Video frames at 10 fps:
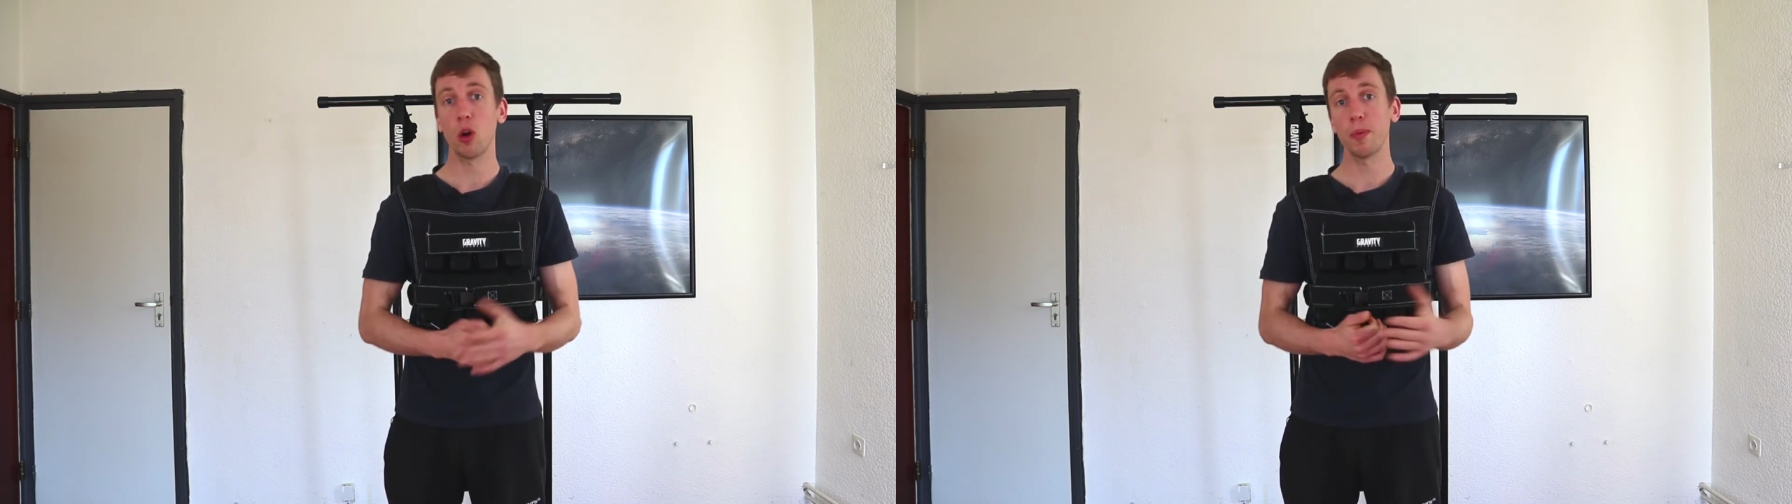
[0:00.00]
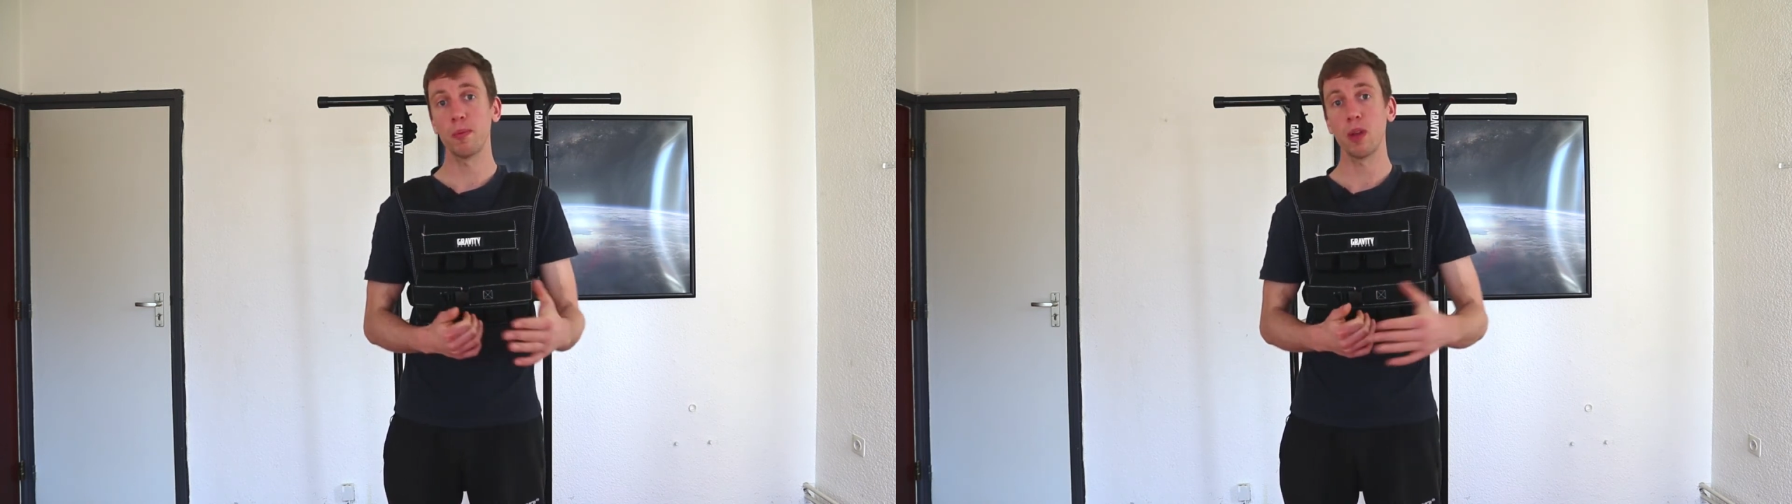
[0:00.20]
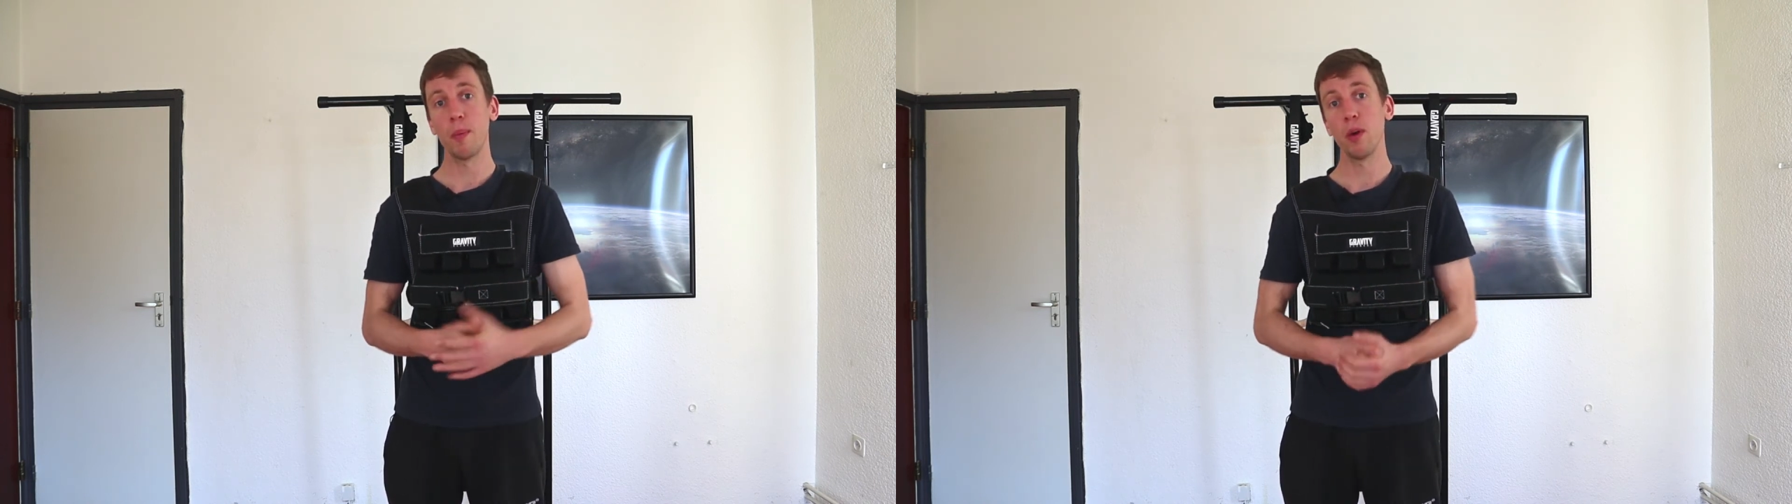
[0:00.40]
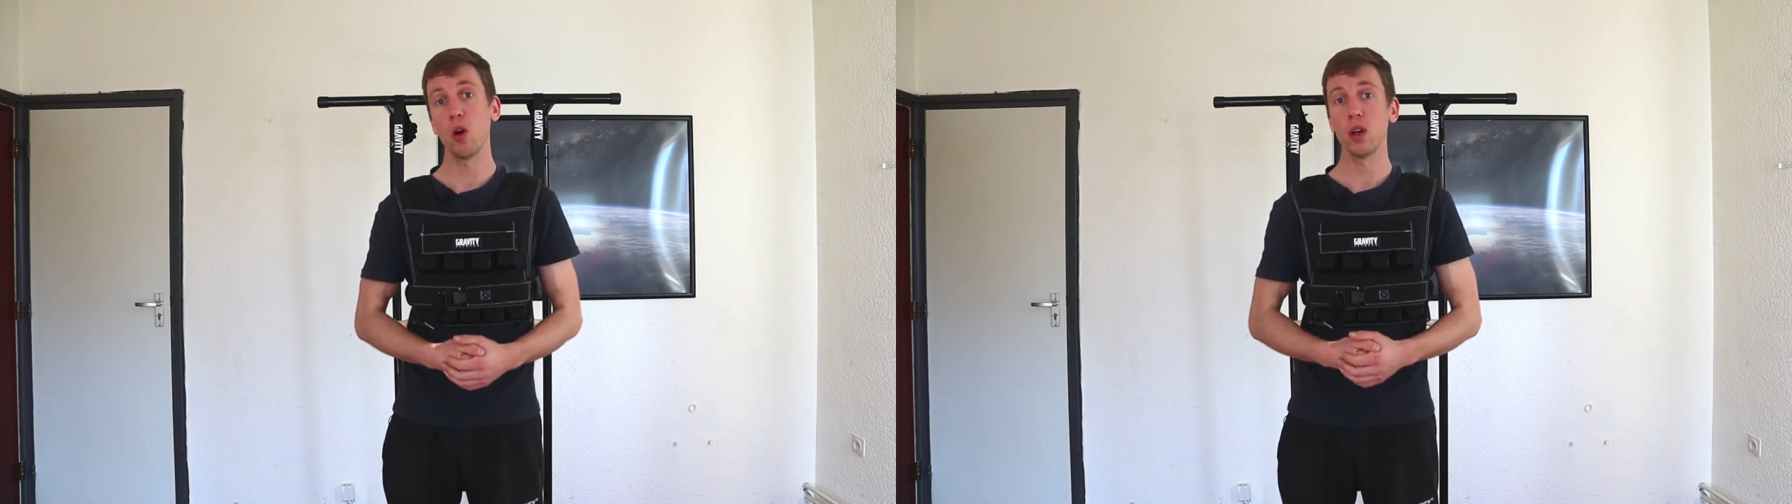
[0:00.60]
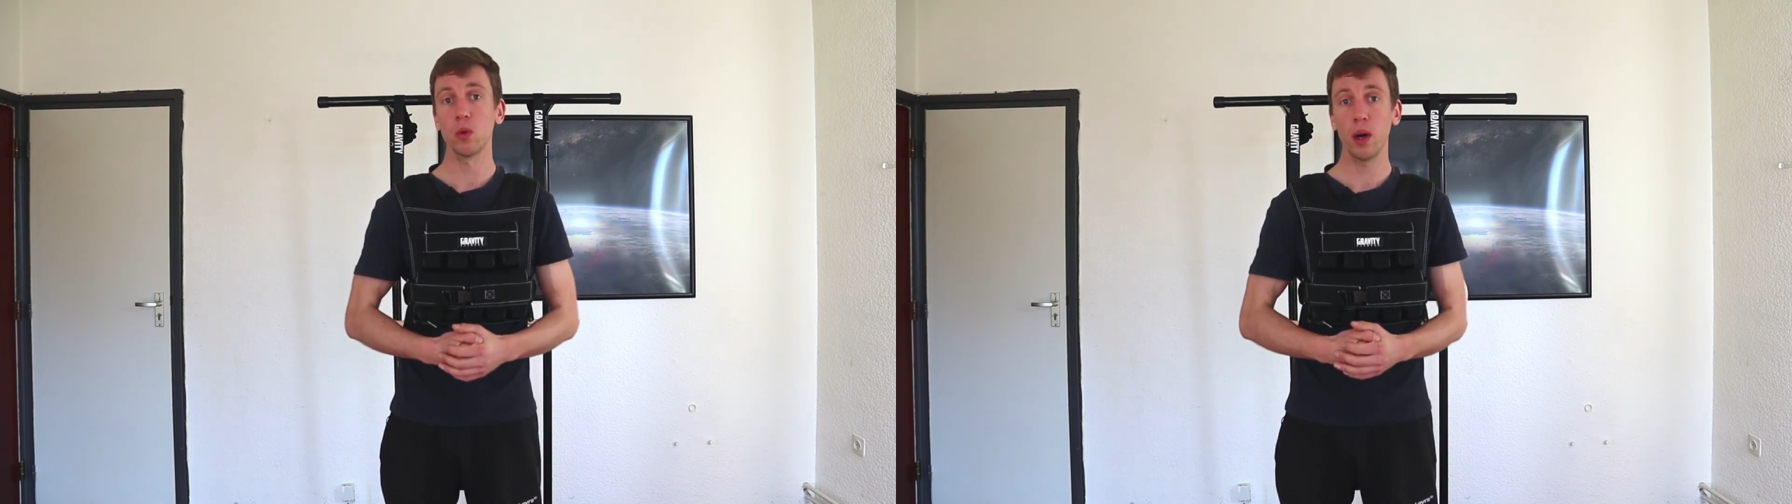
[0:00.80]
drop them down
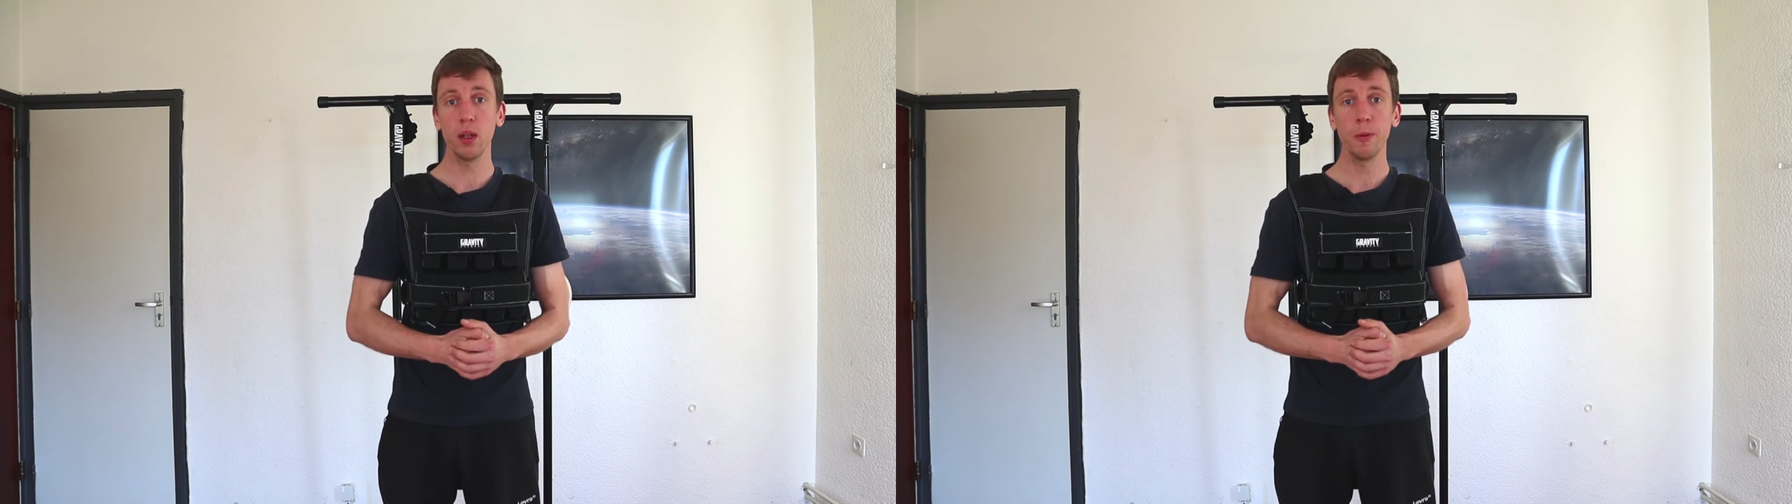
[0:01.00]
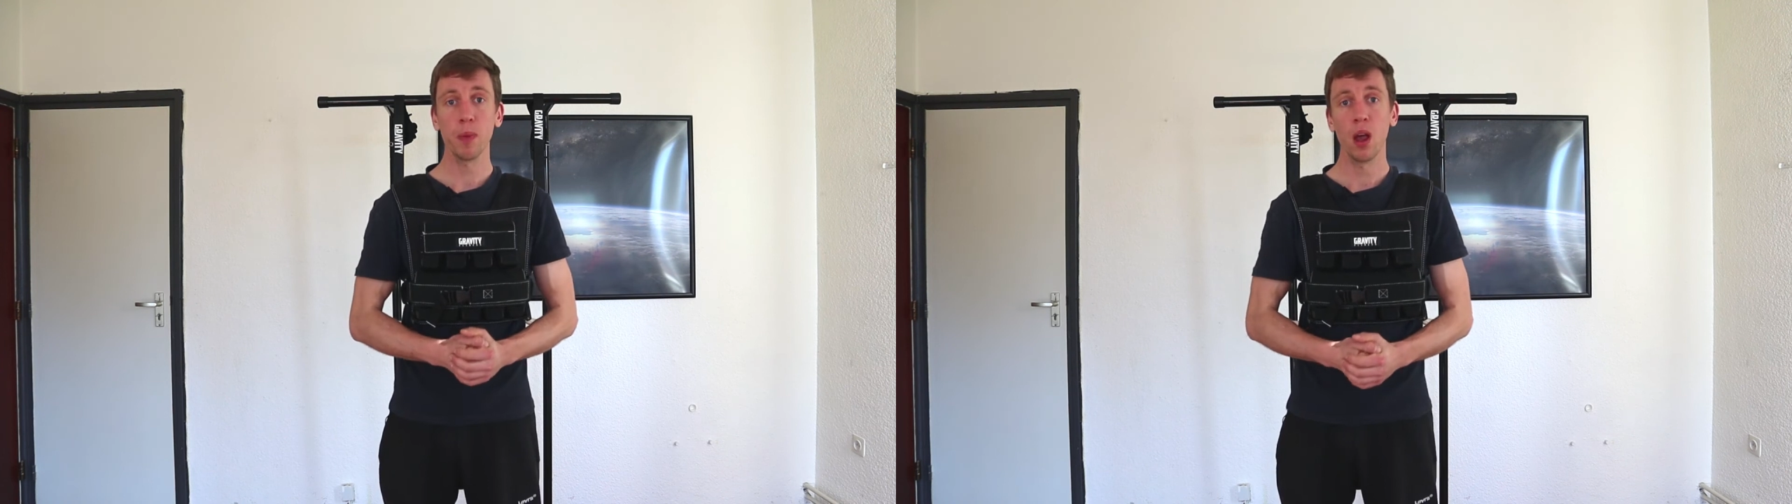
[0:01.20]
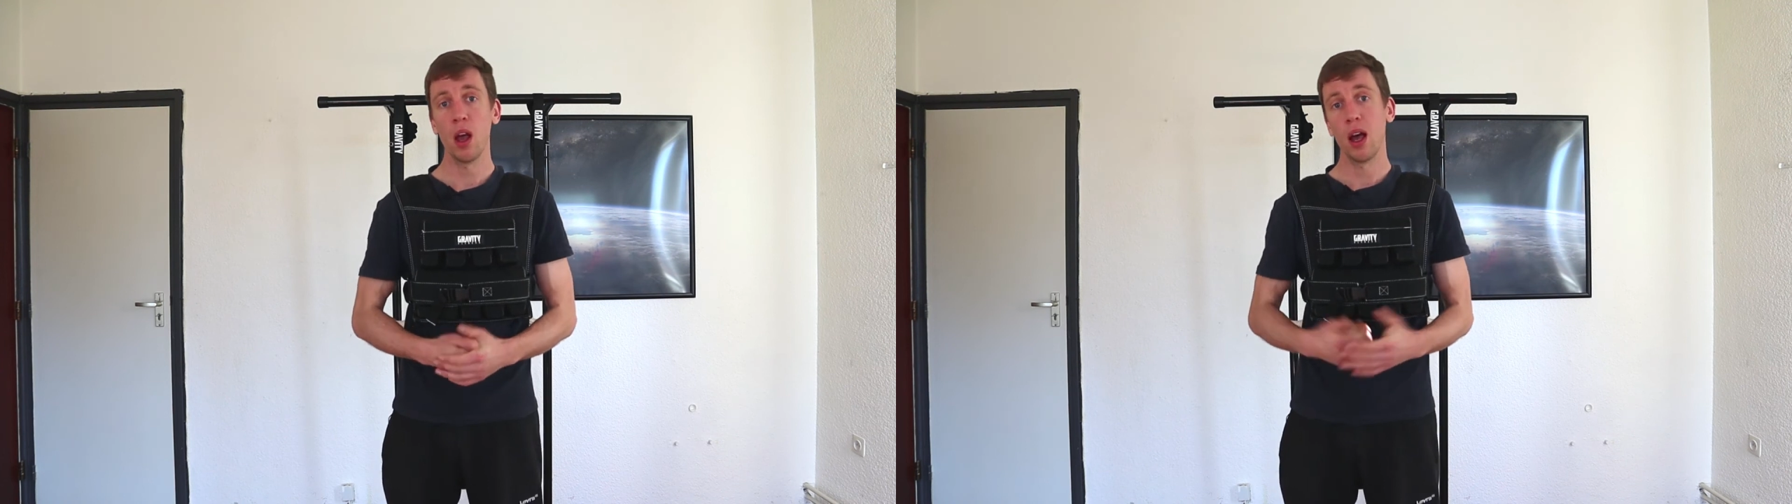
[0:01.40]
below as well.